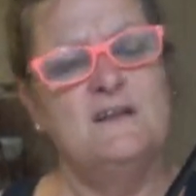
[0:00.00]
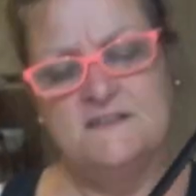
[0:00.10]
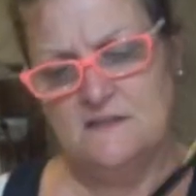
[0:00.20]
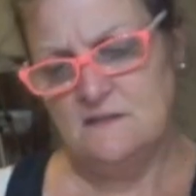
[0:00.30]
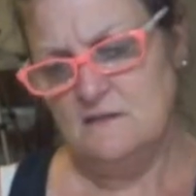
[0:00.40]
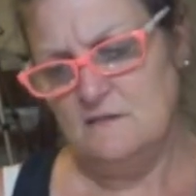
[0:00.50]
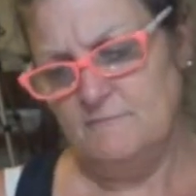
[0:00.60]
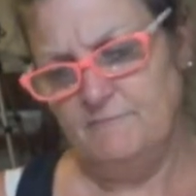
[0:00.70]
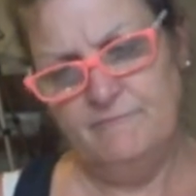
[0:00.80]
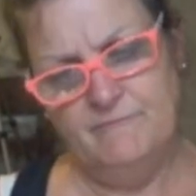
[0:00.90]
So,
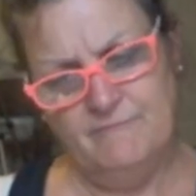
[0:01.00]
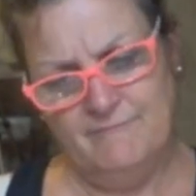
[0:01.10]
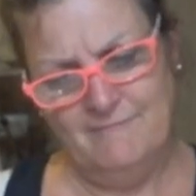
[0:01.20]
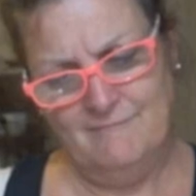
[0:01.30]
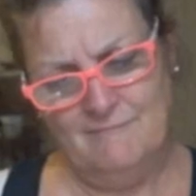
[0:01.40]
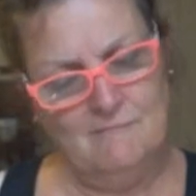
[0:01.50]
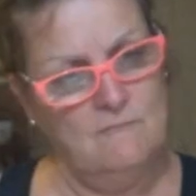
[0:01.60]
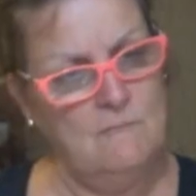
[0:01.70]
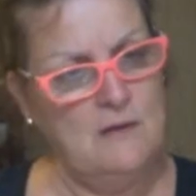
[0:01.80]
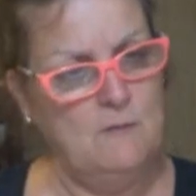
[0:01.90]
I
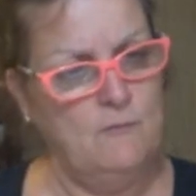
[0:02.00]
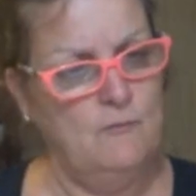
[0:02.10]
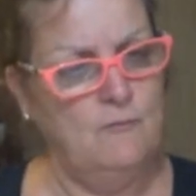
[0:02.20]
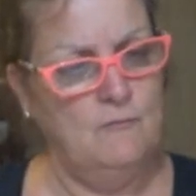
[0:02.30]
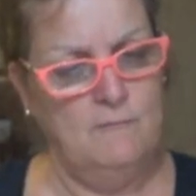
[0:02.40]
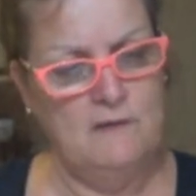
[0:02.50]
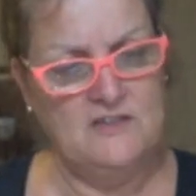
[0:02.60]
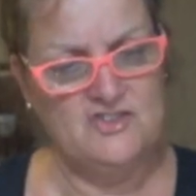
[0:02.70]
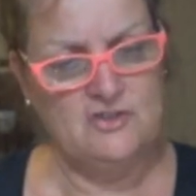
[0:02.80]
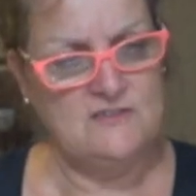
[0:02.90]
might
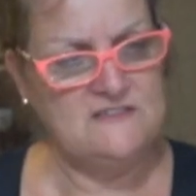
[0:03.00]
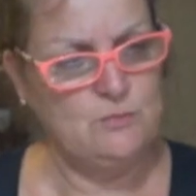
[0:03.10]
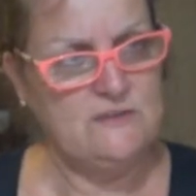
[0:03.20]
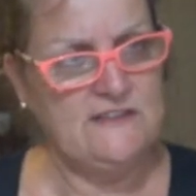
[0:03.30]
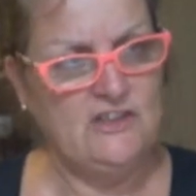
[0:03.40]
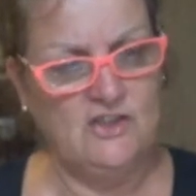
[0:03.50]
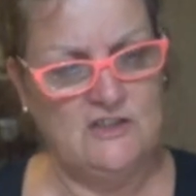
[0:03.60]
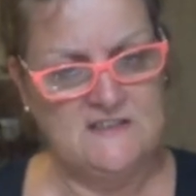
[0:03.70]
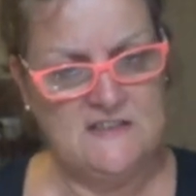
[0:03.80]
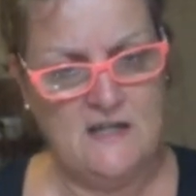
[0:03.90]
make sure it's really good
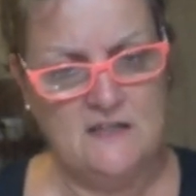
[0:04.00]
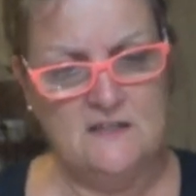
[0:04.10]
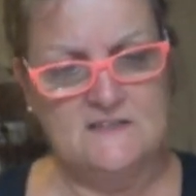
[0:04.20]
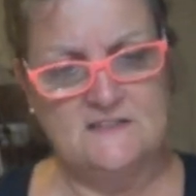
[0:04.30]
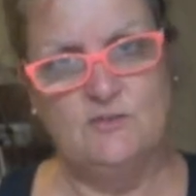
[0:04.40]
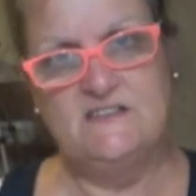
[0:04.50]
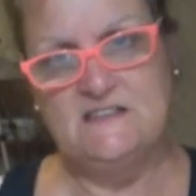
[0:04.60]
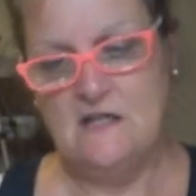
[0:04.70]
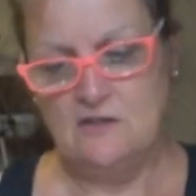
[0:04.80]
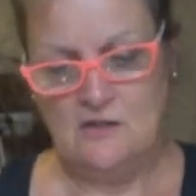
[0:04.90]
and tight so it's
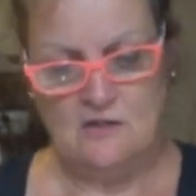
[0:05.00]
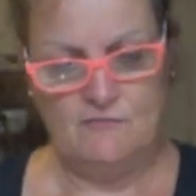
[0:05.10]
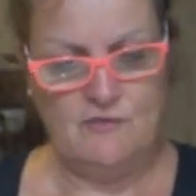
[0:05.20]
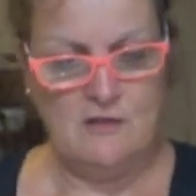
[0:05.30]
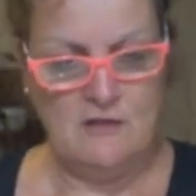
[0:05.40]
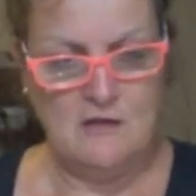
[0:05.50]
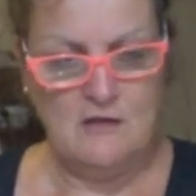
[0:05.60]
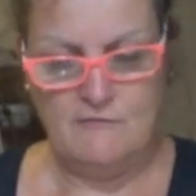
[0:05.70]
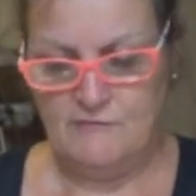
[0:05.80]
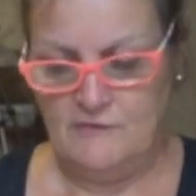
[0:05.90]
not going to fall
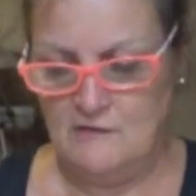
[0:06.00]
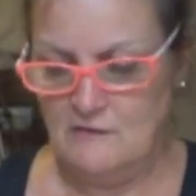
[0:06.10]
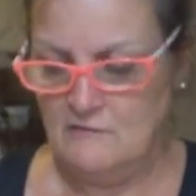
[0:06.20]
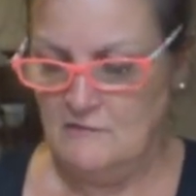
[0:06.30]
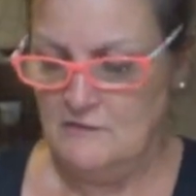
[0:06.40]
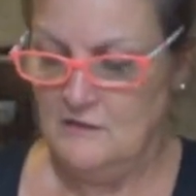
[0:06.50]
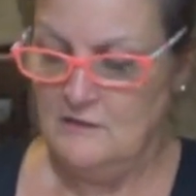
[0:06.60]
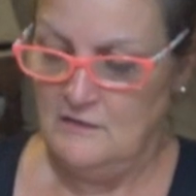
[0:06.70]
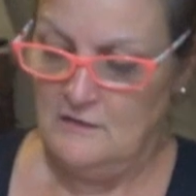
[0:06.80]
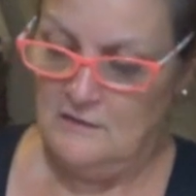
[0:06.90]
off
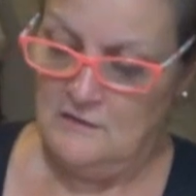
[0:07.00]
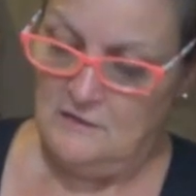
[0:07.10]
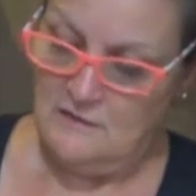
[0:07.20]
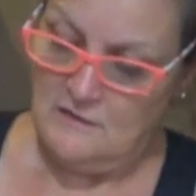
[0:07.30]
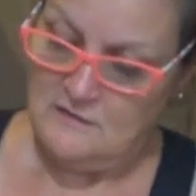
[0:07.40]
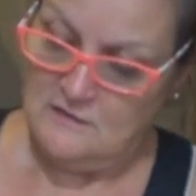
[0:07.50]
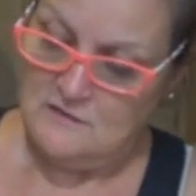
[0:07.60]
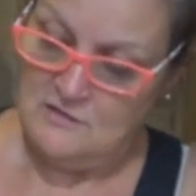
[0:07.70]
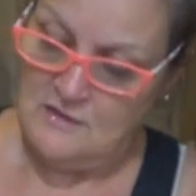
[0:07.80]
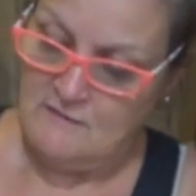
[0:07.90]
there. And
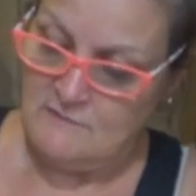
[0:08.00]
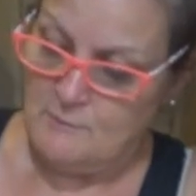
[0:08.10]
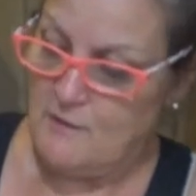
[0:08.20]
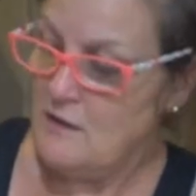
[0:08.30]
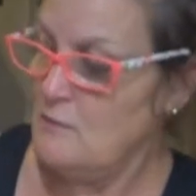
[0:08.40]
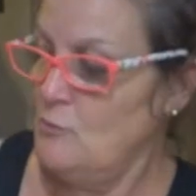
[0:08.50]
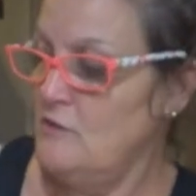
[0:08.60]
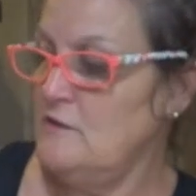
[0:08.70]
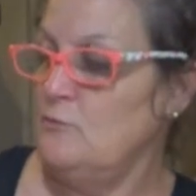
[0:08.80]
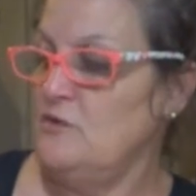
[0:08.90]
then you have the bottom
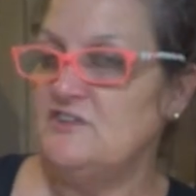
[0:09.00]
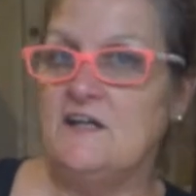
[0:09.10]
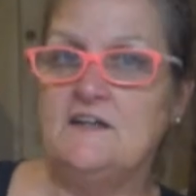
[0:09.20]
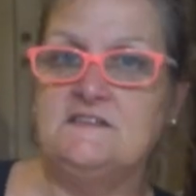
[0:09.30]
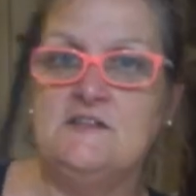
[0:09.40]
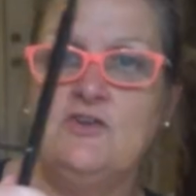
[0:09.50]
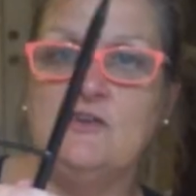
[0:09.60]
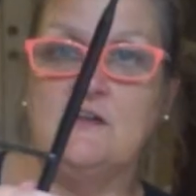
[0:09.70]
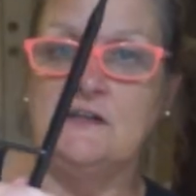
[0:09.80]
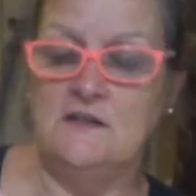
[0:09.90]
one, which has the
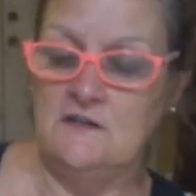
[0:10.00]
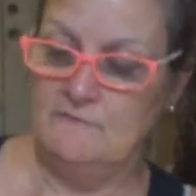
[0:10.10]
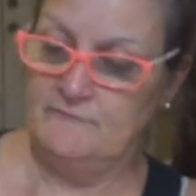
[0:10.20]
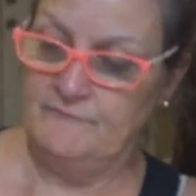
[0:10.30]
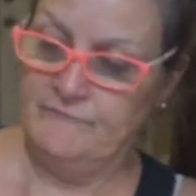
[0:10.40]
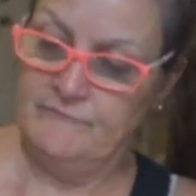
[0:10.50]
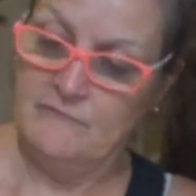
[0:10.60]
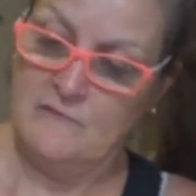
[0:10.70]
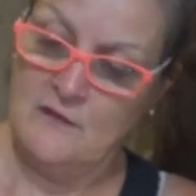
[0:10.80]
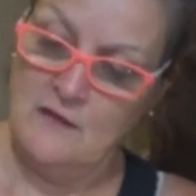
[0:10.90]
hook in it.
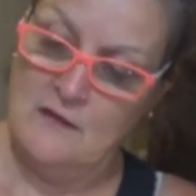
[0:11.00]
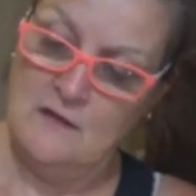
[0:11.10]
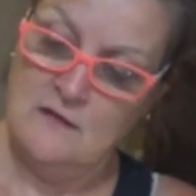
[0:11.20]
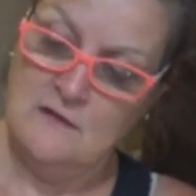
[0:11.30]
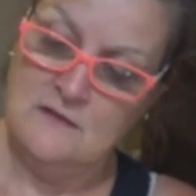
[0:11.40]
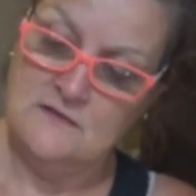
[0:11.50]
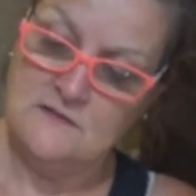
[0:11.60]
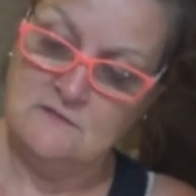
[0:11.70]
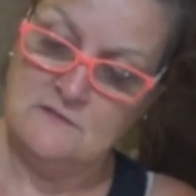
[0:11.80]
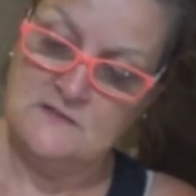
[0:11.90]

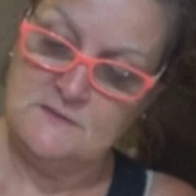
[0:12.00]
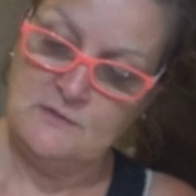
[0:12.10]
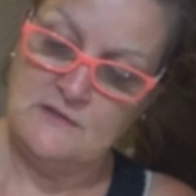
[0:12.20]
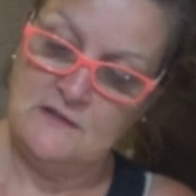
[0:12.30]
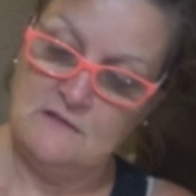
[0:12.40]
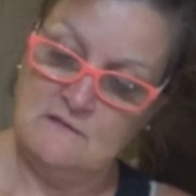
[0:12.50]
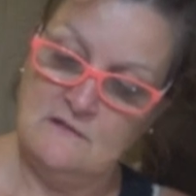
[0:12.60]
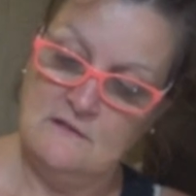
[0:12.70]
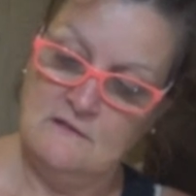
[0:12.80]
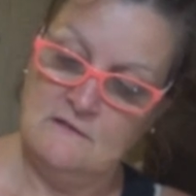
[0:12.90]
So I just put that on
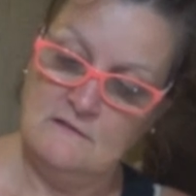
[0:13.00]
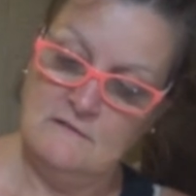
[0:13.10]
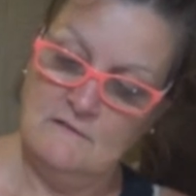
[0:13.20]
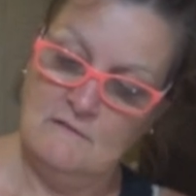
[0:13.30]
there.